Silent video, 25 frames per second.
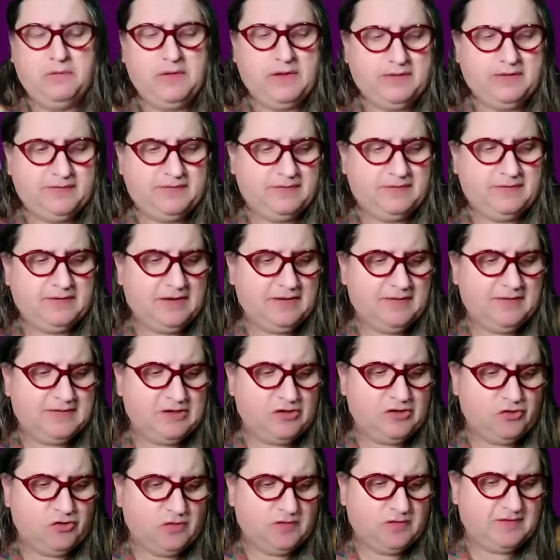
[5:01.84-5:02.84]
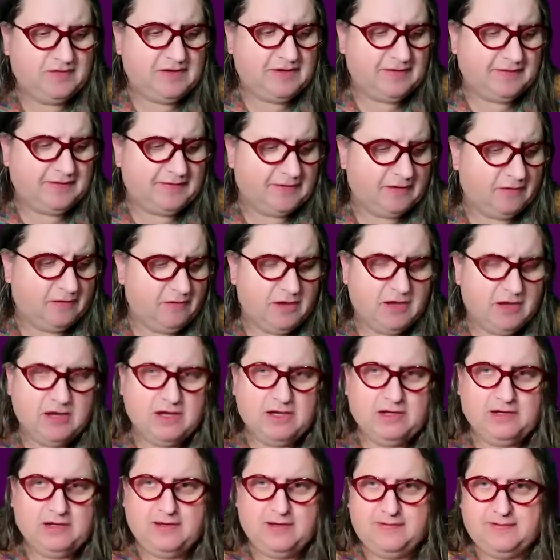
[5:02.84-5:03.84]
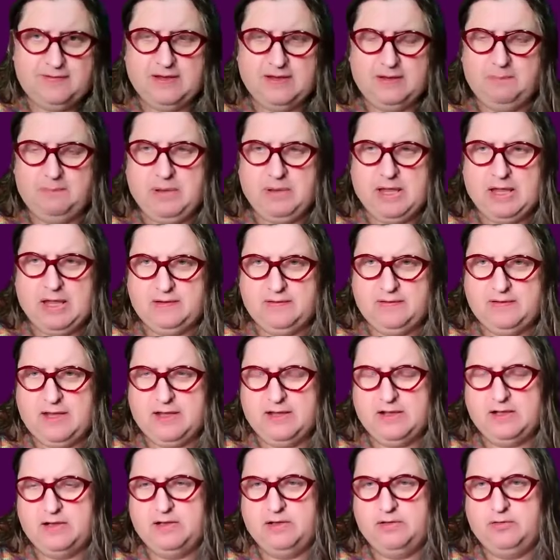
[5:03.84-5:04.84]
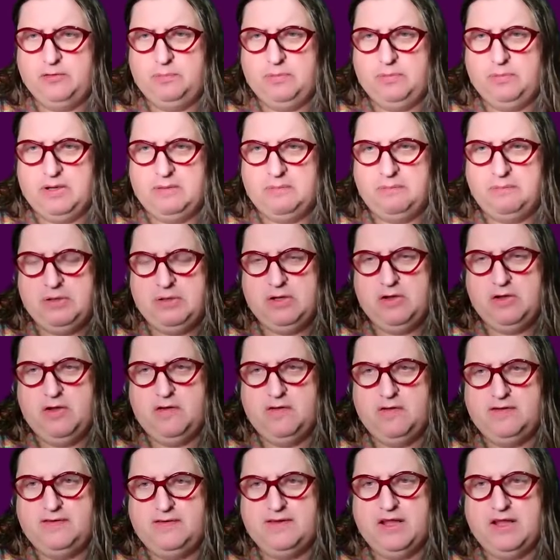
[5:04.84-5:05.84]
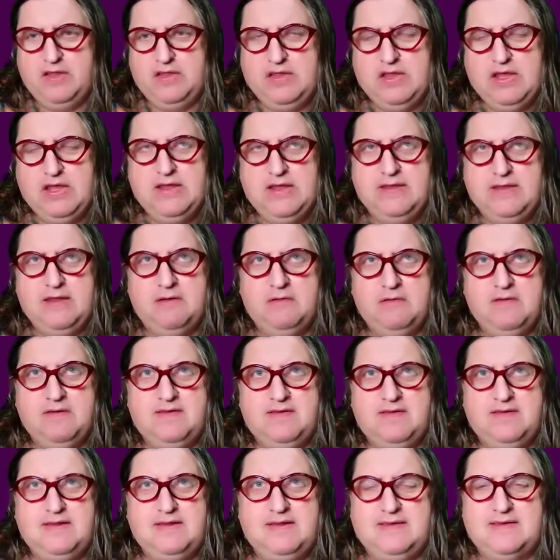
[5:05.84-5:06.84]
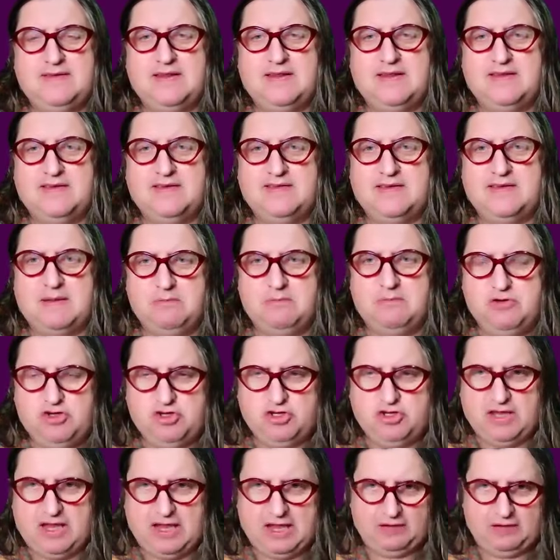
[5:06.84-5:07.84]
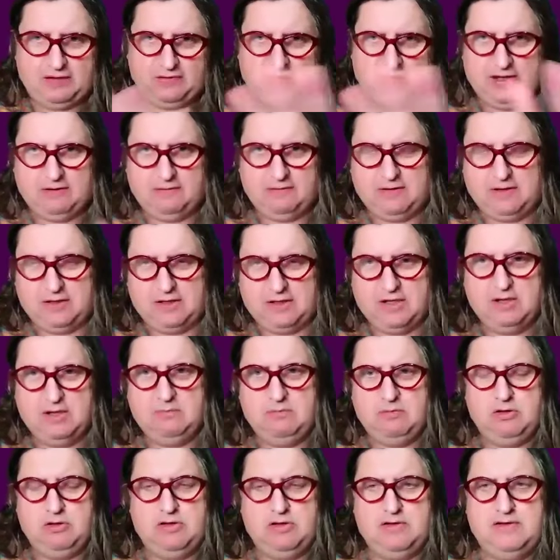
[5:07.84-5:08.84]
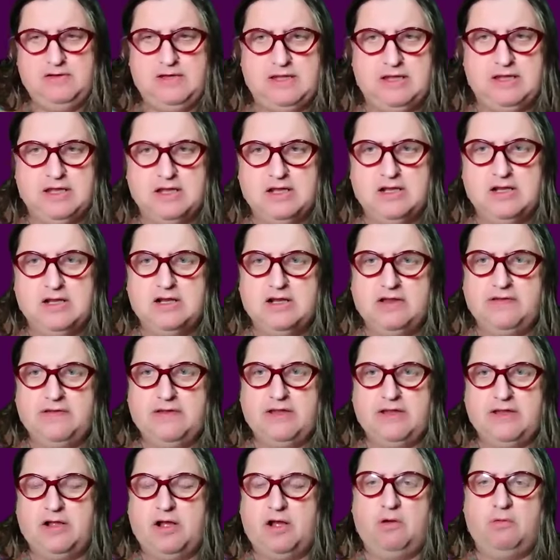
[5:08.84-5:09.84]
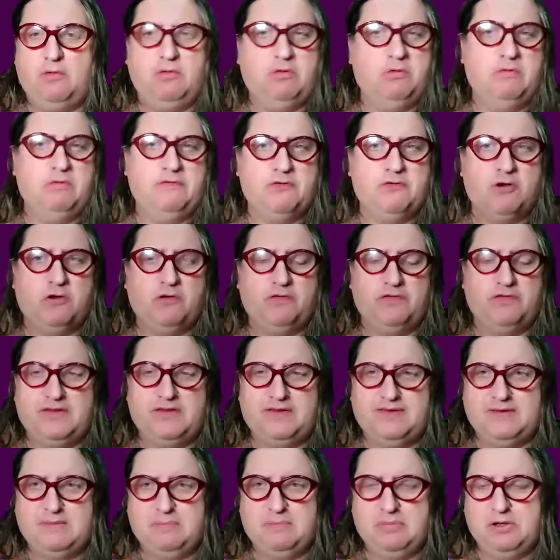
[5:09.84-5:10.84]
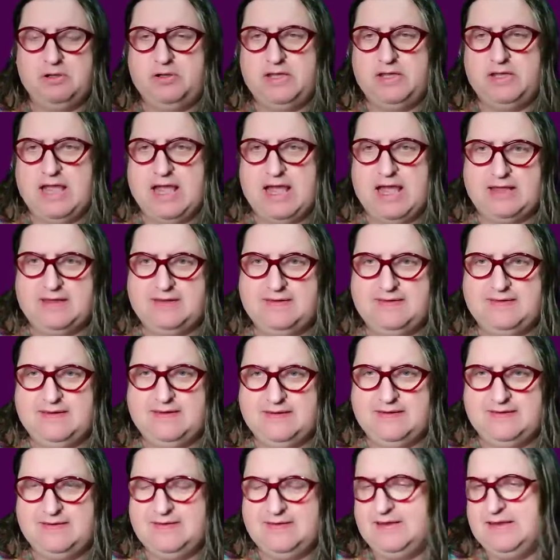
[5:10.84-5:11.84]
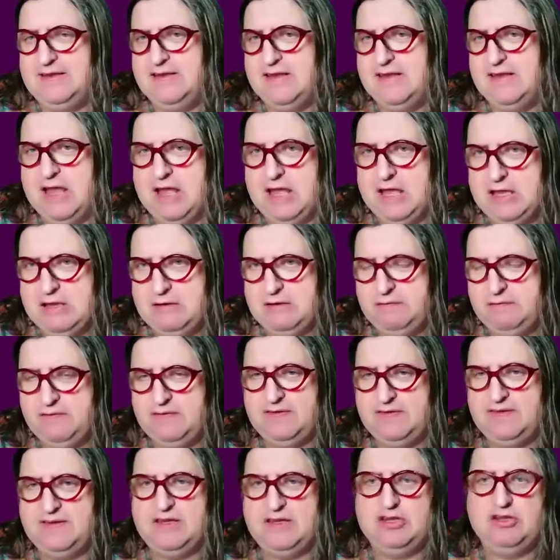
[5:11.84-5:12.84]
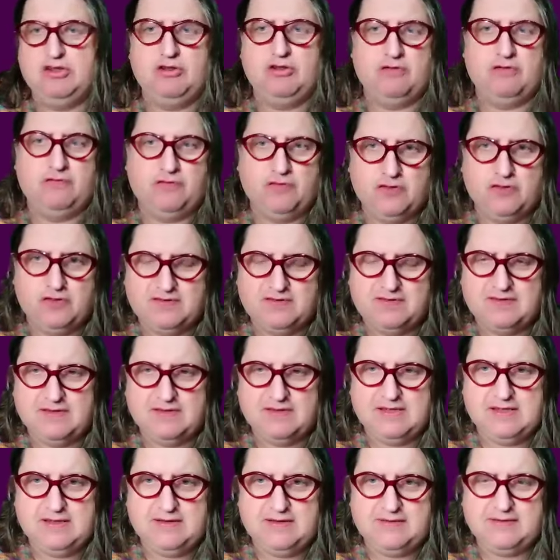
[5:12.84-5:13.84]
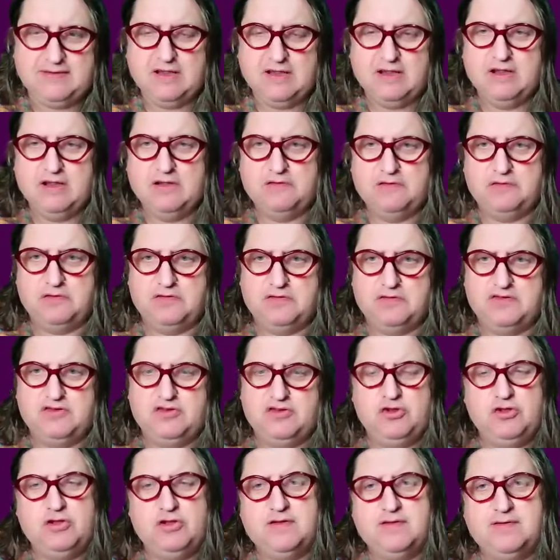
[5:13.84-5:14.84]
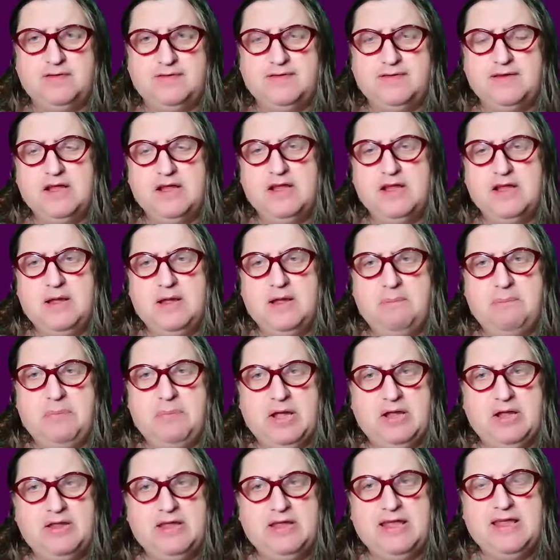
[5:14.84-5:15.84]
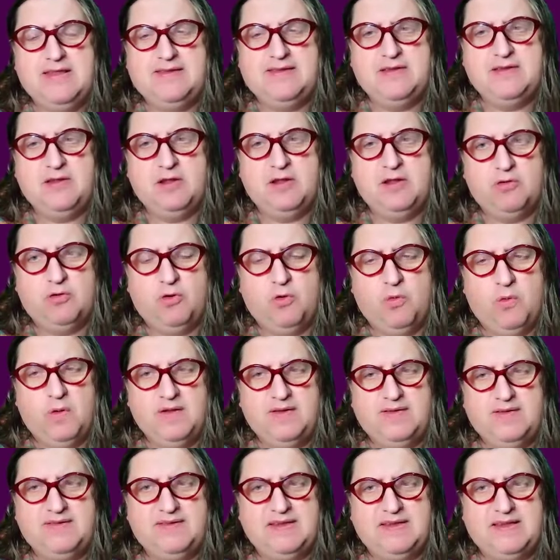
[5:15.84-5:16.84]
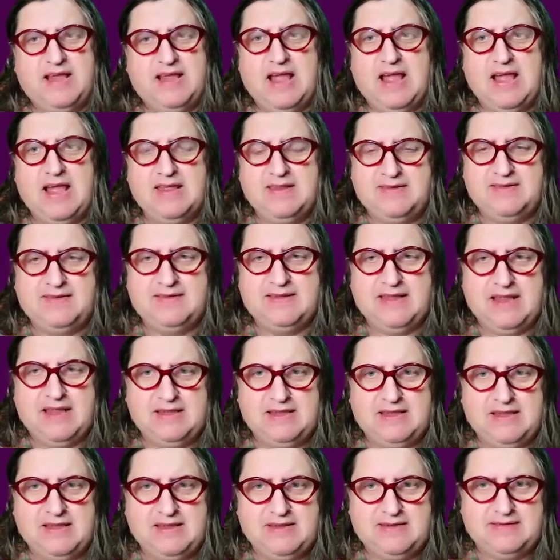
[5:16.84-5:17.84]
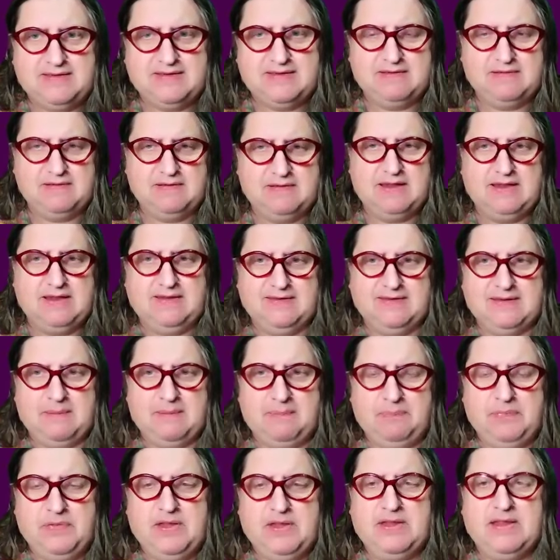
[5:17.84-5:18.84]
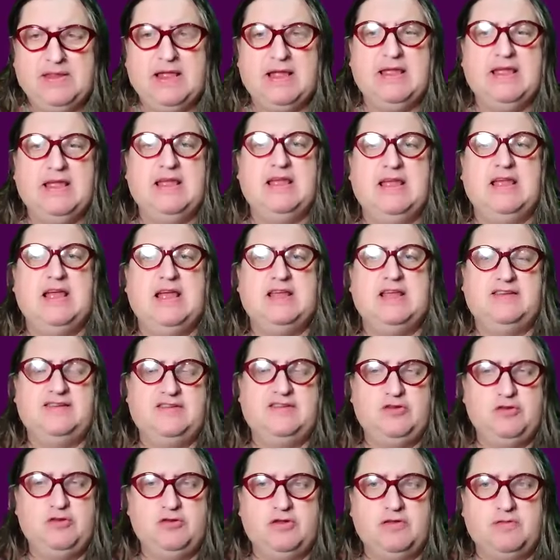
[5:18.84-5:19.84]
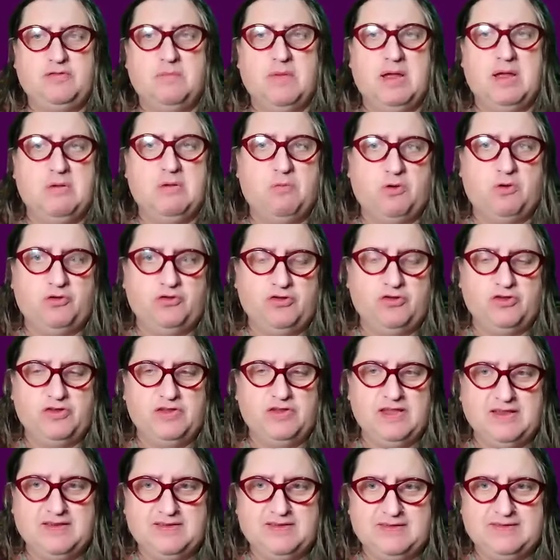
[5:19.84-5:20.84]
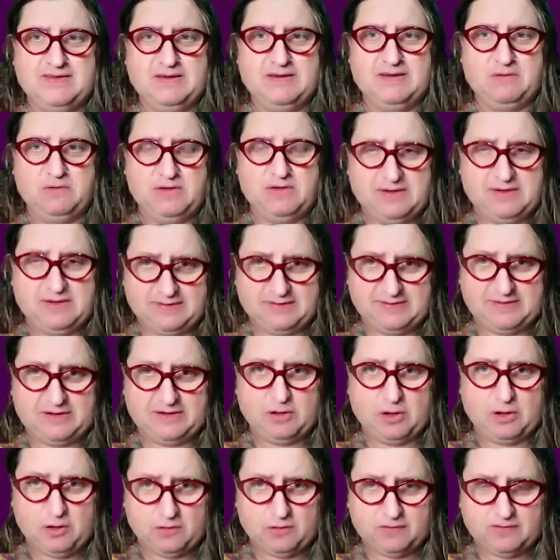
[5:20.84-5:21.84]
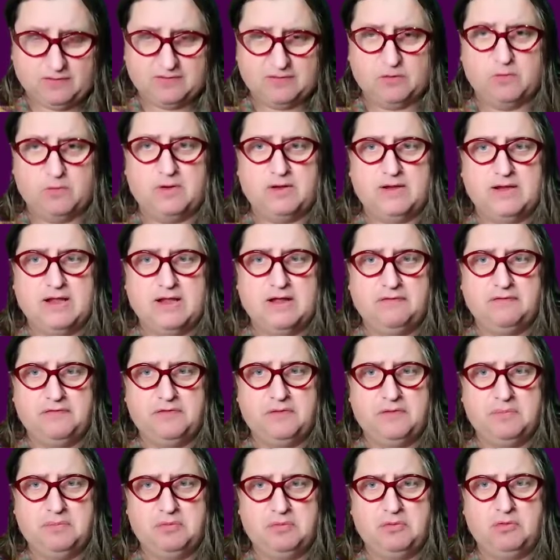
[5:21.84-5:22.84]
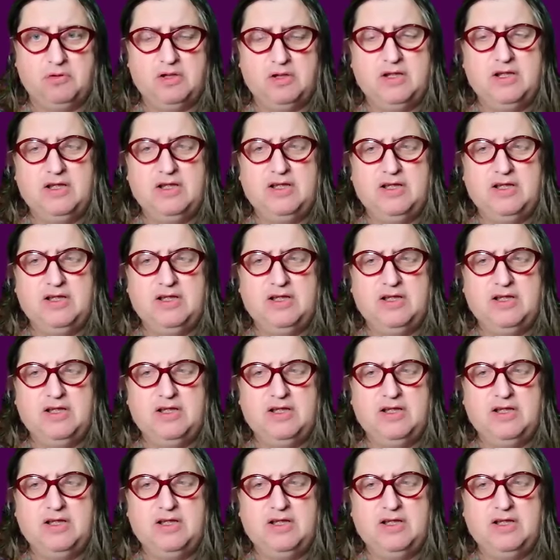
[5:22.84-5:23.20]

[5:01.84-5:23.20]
well, that's interesting. So let's unpack that a little bit, because I think there is this assumption out there in the community that, oh, well, we've got disability access in TAFEs and universities for students, but it's not always the case that it's something that a student may want to necessarily disclose or are comfortable.